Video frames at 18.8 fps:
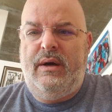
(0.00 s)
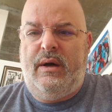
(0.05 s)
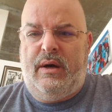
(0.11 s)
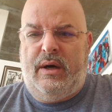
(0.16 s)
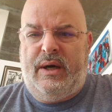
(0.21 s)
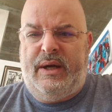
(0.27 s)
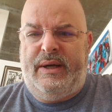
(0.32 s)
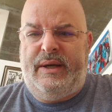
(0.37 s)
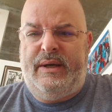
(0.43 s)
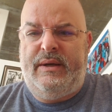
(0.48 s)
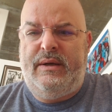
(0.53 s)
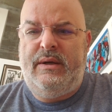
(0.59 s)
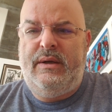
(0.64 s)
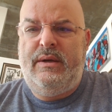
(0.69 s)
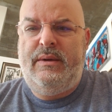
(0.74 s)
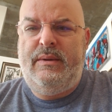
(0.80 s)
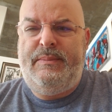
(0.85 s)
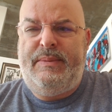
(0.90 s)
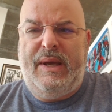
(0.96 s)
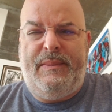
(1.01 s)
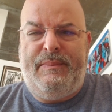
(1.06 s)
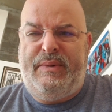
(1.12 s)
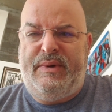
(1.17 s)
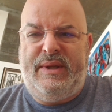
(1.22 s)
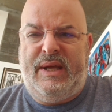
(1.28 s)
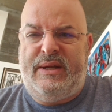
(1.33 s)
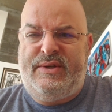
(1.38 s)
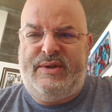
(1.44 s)
on
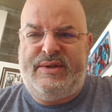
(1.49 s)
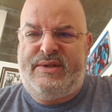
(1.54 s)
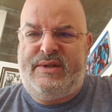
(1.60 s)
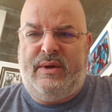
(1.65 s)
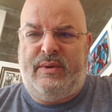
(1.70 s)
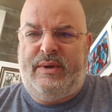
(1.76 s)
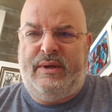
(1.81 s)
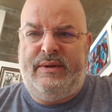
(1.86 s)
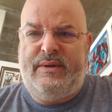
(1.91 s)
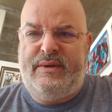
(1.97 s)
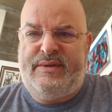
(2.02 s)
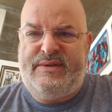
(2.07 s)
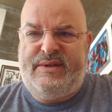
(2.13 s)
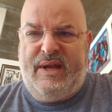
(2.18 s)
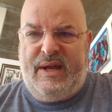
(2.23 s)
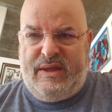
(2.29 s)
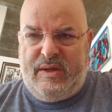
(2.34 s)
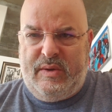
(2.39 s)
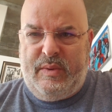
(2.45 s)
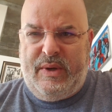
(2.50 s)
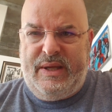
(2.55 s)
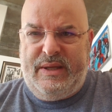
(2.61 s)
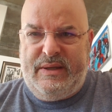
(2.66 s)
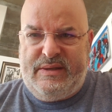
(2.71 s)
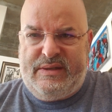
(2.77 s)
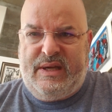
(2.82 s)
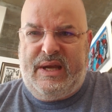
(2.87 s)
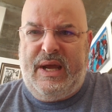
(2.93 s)
people that just don't understand the way
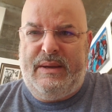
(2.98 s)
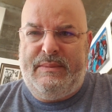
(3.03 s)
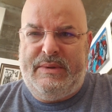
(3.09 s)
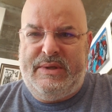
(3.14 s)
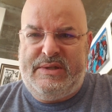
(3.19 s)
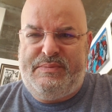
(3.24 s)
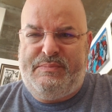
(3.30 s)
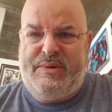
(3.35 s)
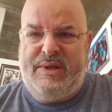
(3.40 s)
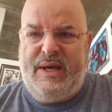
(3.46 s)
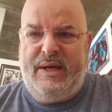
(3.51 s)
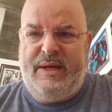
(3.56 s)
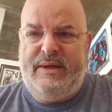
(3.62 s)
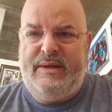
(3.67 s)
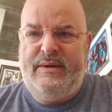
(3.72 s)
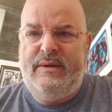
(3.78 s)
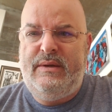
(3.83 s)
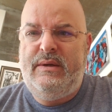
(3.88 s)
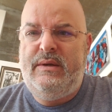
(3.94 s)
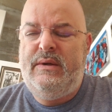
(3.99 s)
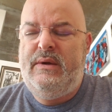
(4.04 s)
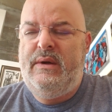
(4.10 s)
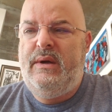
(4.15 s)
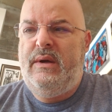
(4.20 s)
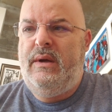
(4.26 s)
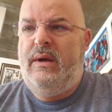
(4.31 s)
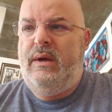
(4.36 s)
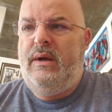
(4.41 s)
this game is played.
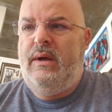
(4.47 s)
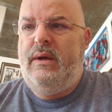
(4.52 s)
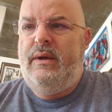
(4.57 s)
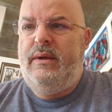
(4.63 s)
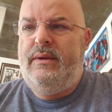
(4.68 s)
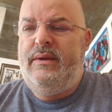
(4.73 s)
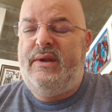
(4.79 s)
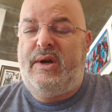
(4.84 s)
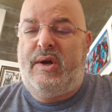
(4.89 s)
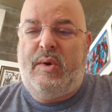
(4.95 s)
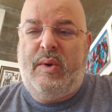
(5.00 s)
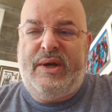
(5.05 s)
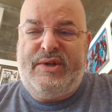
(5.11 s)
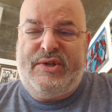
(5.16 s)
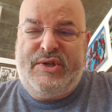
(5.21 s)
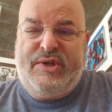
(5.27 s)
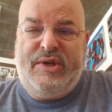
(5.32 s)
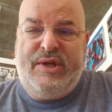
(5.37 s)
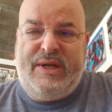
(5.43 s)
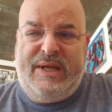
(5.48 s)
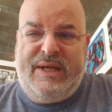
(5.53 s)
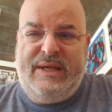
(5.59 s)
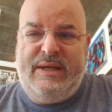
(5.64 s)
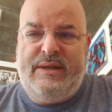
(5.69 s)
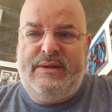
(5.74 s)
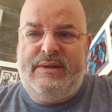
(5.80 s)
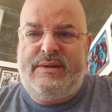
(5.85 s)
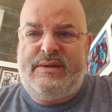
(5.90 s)
The question
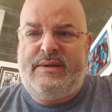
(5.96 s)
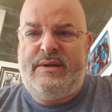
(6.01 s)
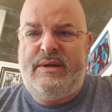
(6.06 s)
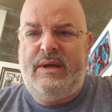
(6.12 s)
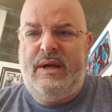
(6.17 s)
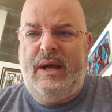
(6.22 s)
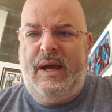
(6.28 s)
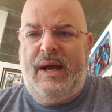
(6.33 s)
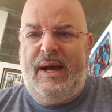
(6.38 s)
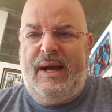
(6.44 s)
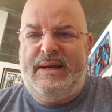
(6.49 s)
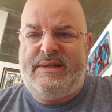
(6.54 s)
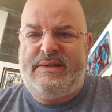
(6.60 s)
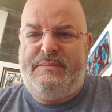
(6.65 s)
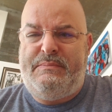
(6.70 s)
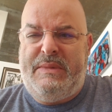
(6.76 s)
is, as